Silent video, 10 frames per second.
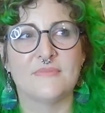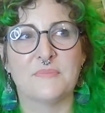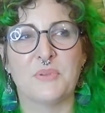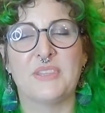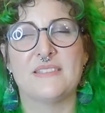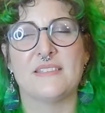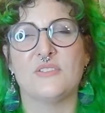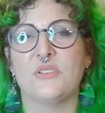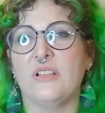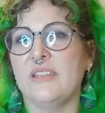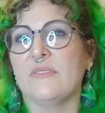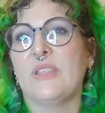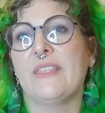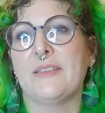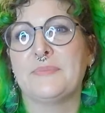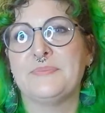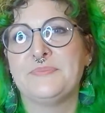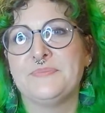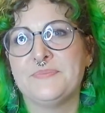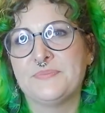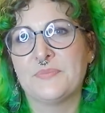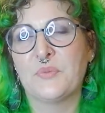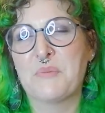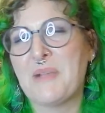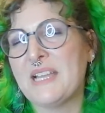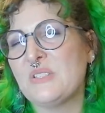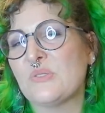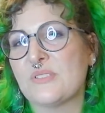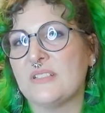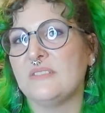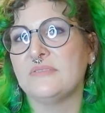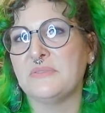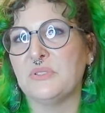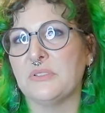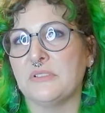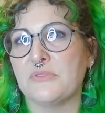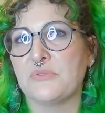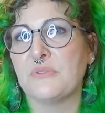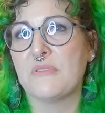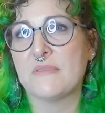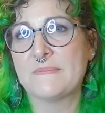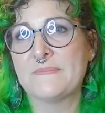Put the sigil on everything. Remind yourself of your inner truth.